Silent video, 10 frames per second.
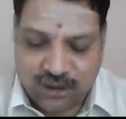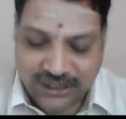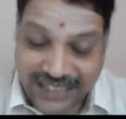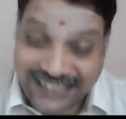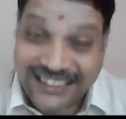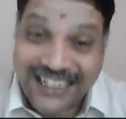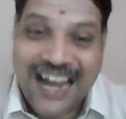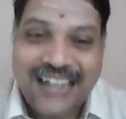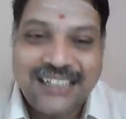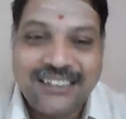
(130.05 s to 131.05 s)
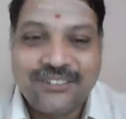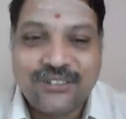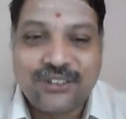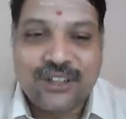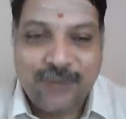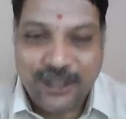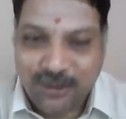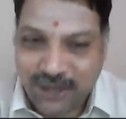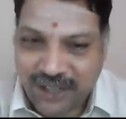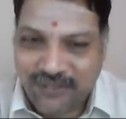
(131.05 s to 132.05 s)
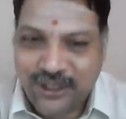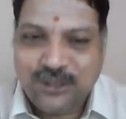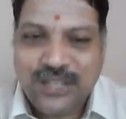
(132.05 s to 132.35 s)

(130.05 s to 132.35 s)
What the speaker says: On the other hand, coming to the revenue